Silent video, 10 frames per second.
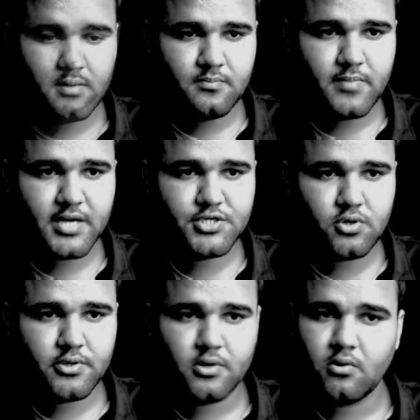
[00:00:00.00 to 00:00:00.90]
Make
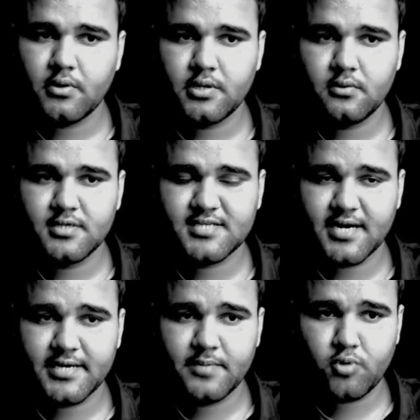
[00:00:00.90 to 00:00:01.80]
sure your Arduino is
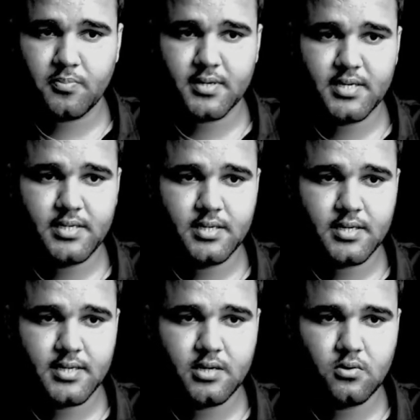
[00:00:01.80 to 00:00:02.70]
connected properly.
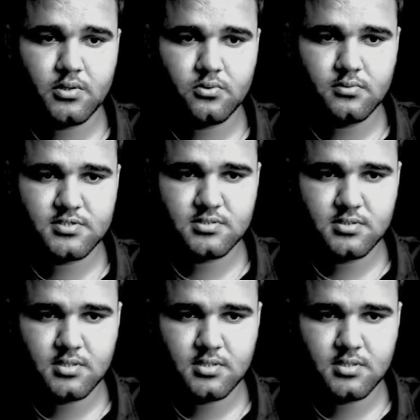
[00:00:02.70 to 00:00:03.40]
Click on Tools.